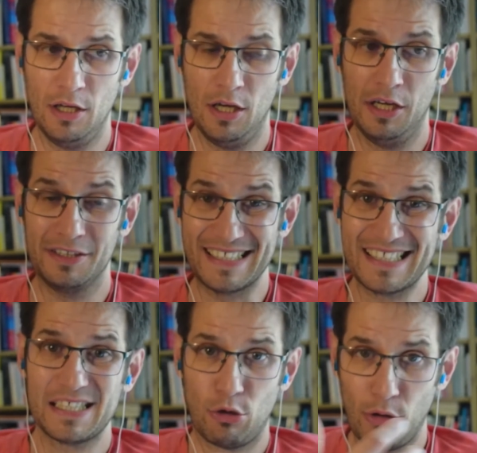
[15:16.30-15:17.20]

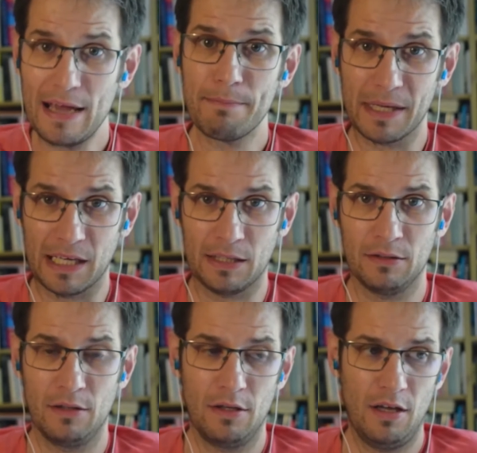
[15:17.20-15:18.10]
describing,
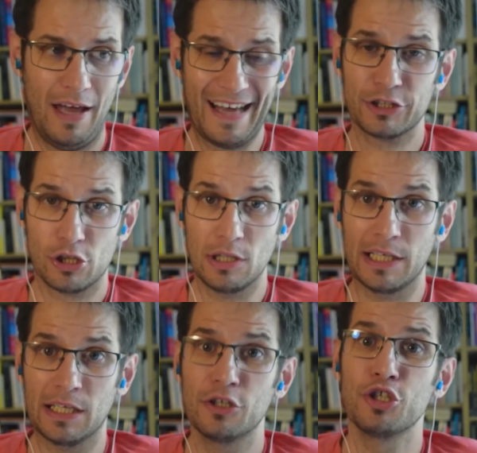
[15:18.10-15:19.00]

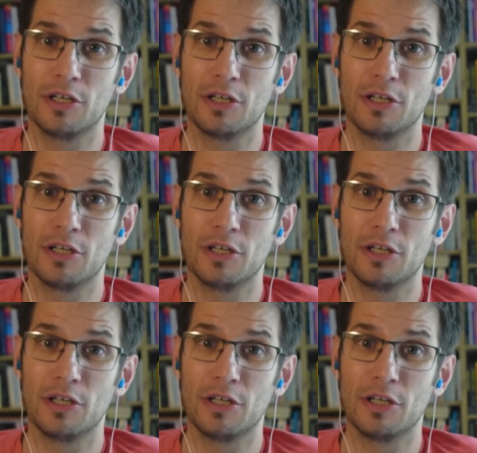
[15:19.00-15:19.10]
actually